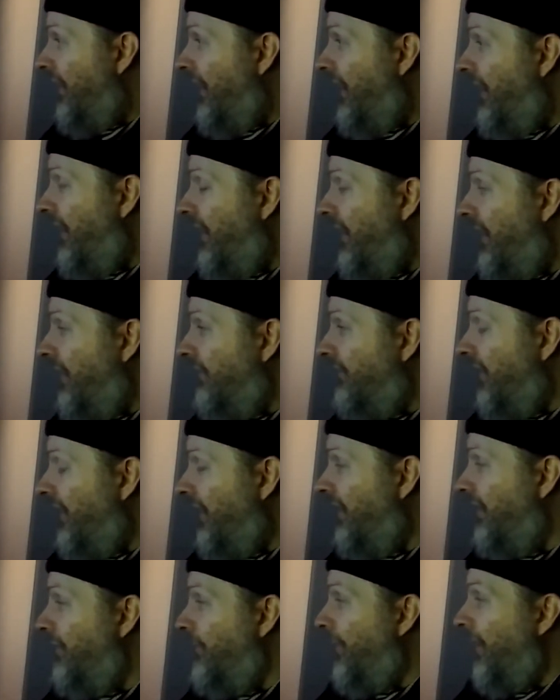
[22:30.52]
and
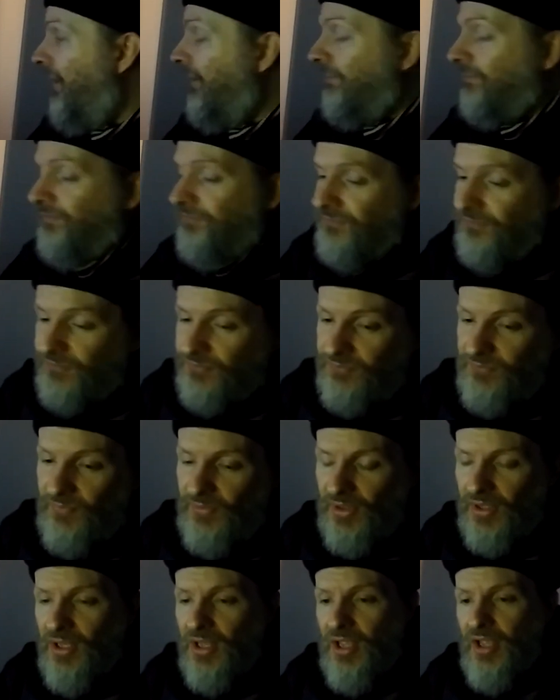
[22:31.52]
anyway,
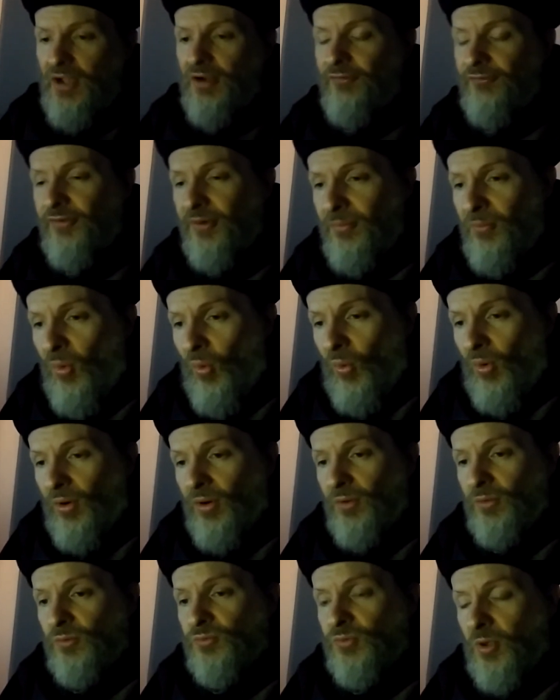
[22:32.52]
for
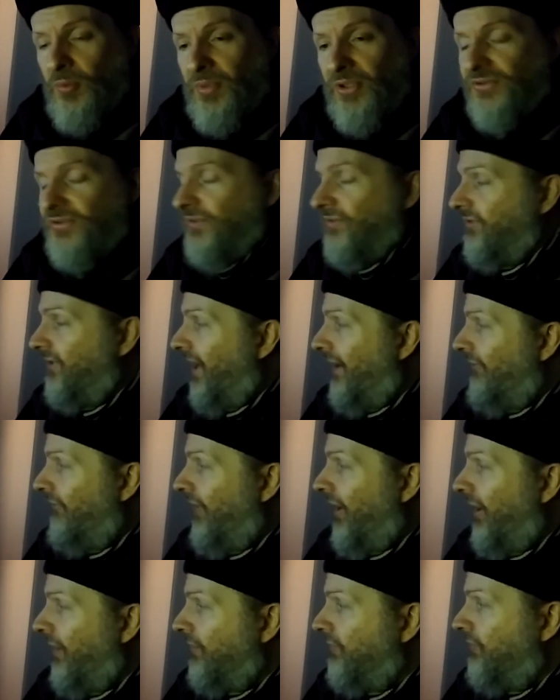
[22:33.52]
more Rubies and
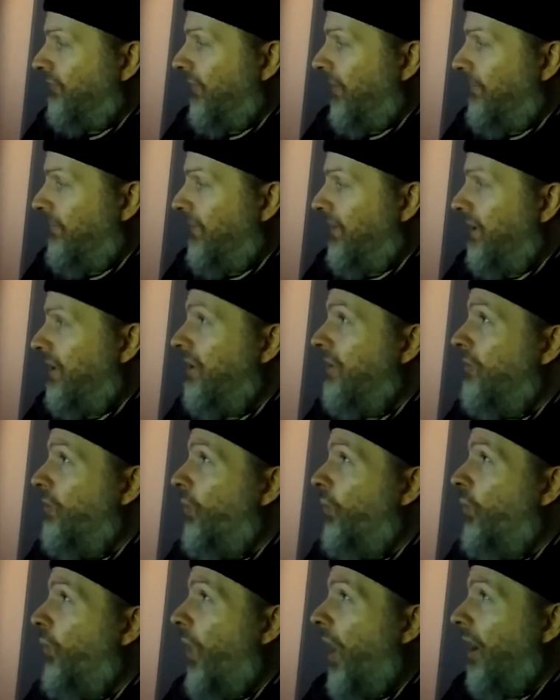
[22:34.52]
Sapphires from the
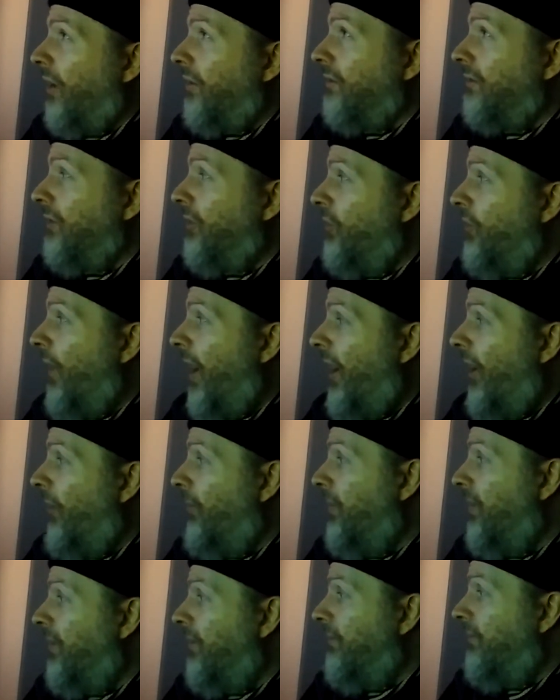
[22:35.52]
Waterloo
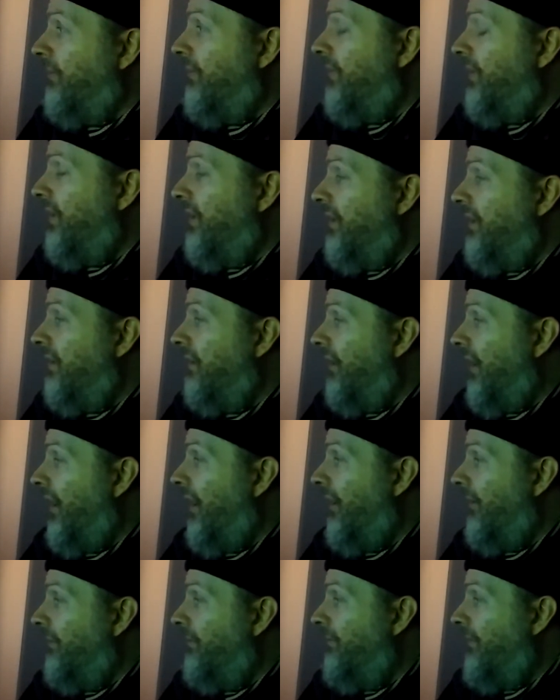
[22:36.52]
album, the
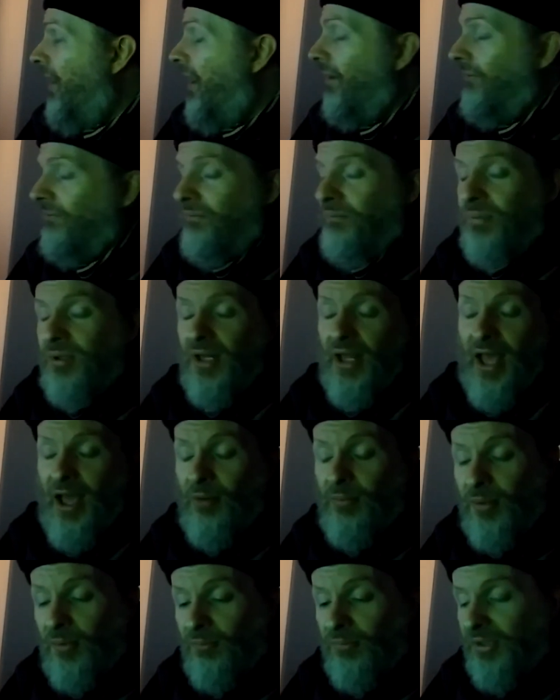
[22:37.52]
uh, pl
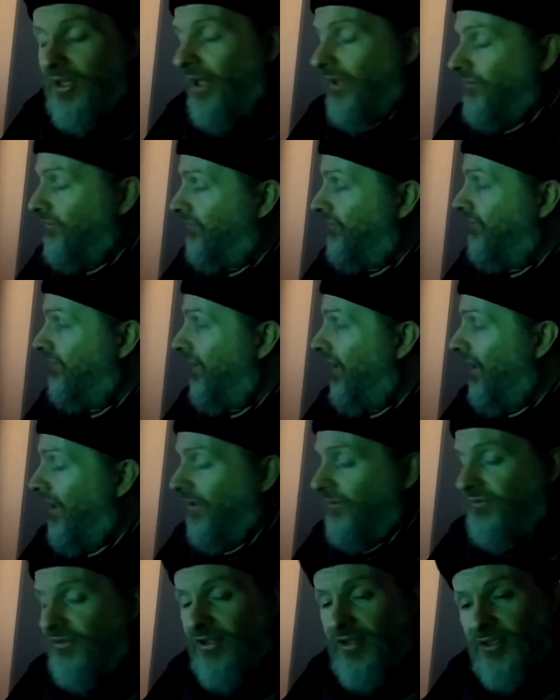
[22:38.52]
album plus,
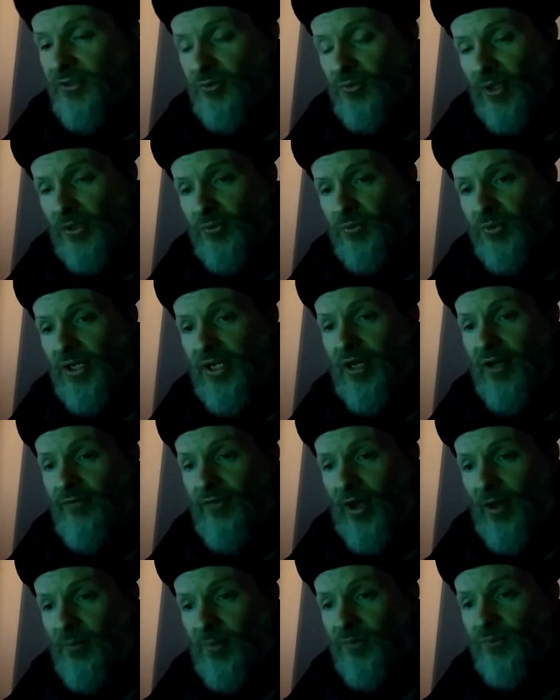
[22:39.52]
uh, see the directory of
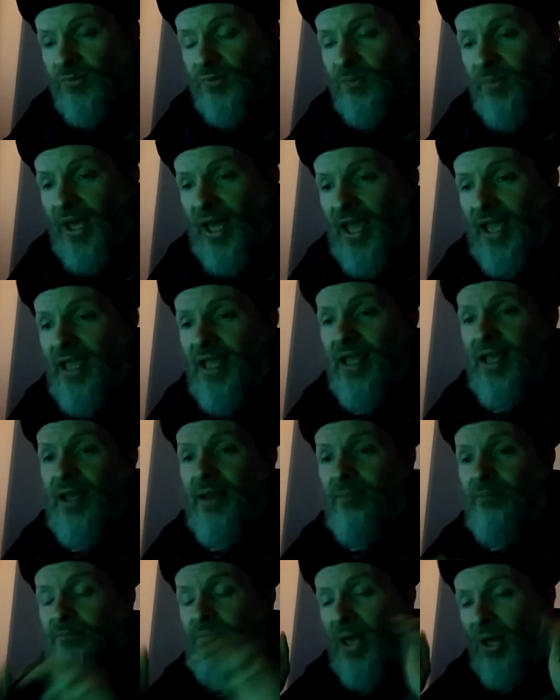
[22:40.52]
albums by
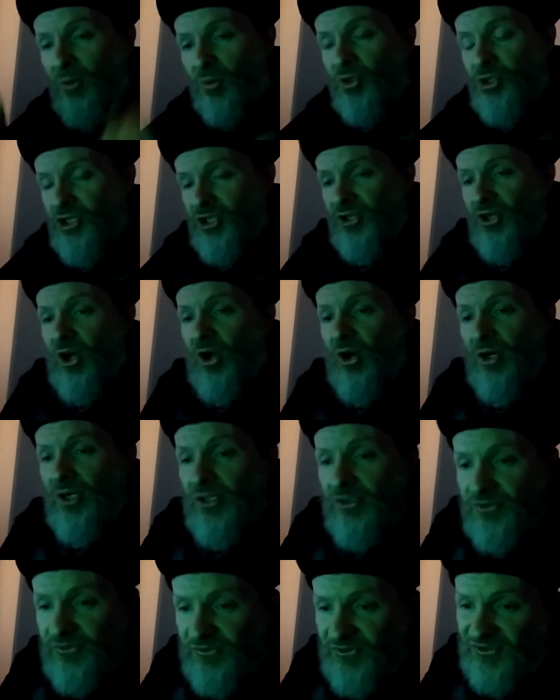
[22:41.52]
Belgian
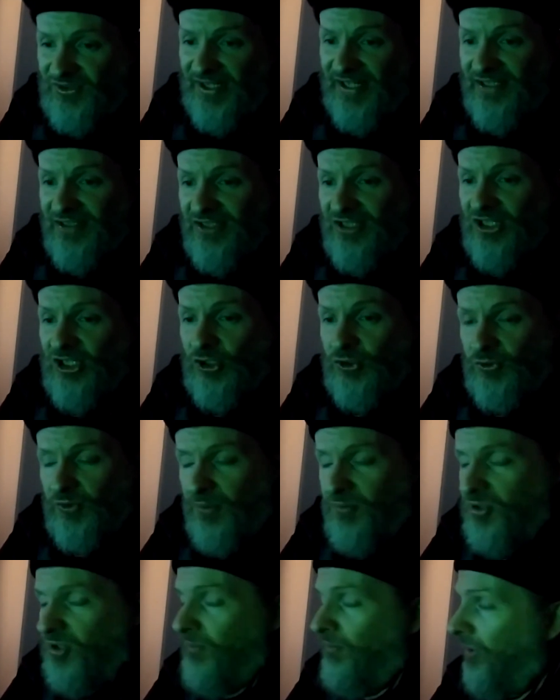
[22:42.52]
artists linked in the
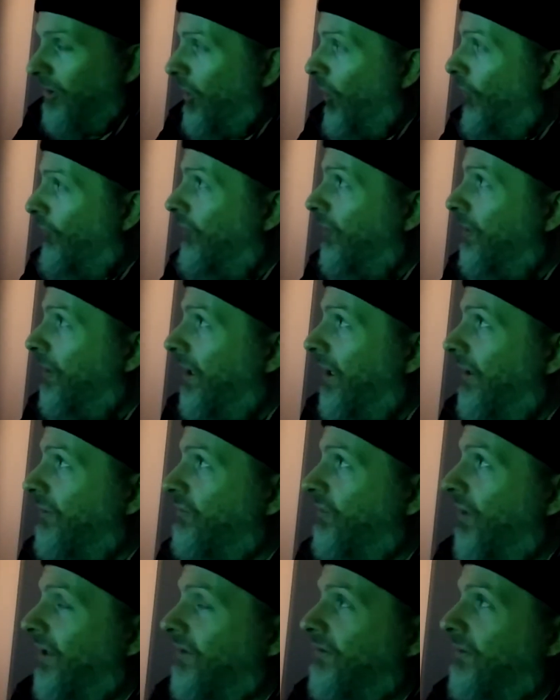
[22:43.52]
description below for Red Hot
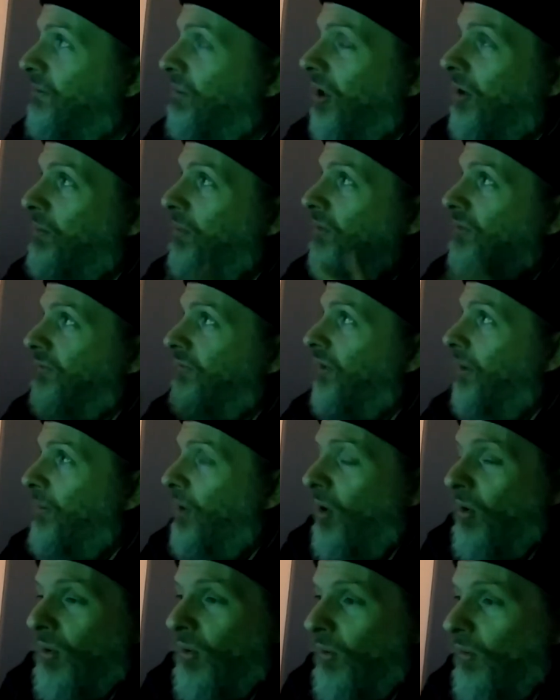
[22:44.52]
Tracks and Purples from
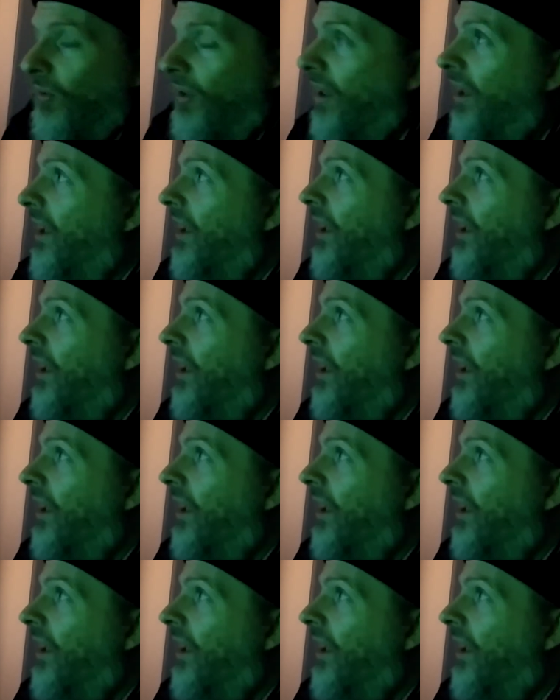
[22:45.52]
a whole